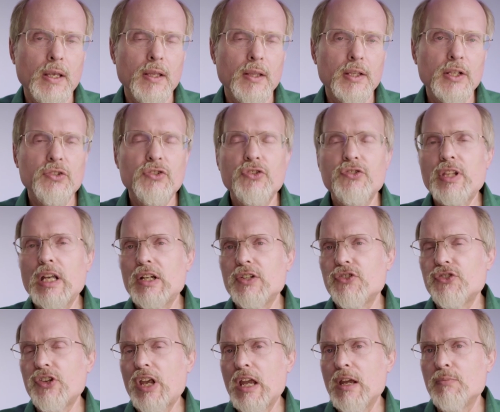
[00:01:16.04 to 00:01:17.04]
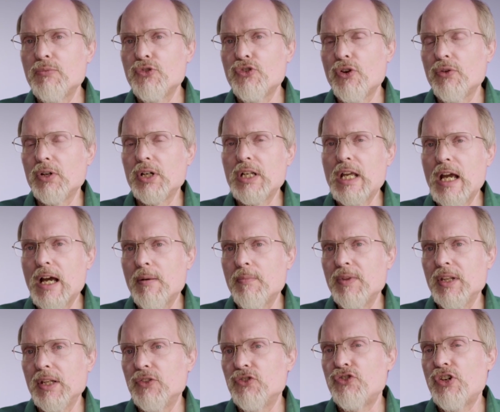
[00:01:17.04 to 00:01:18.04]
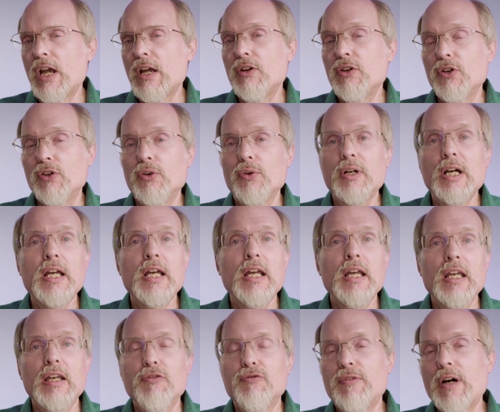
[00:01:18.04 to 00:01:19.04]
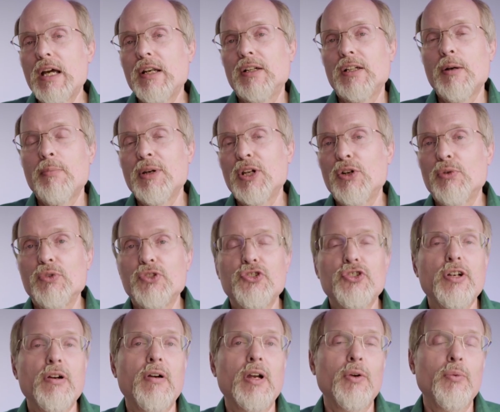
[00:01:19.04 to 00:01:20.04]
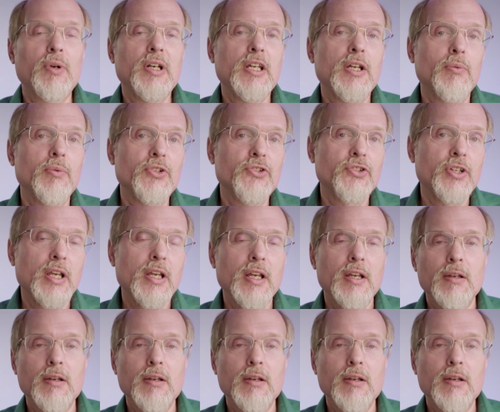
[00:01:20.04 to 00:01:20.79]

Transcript: This is that same Jonadab that Jehu invited up into his chariot when he was